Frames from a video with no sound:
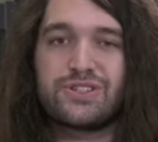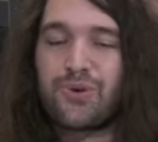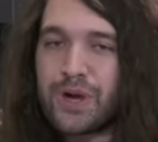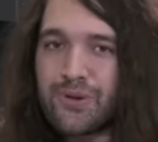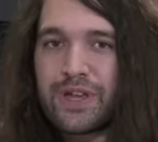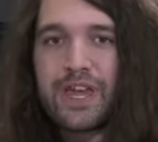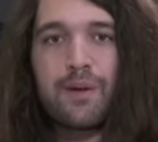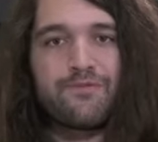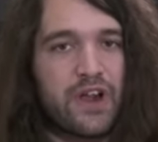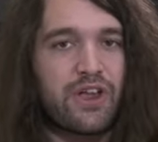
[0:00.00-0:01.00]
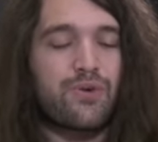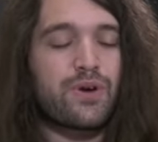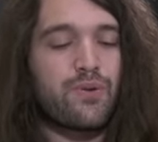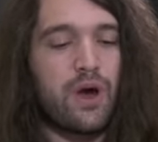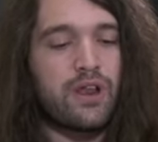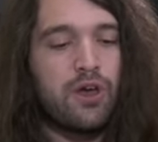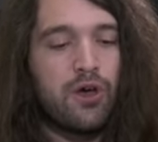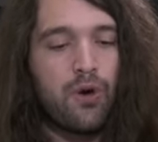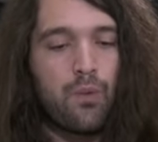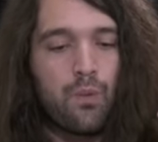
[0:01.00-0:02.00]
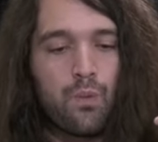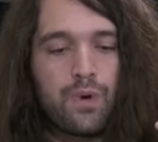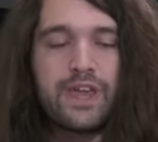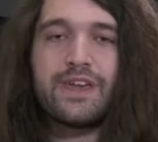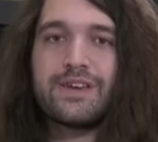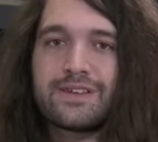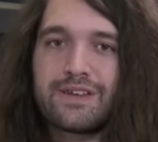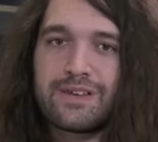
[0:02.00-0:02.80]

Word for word: So quick recap, very quick one. We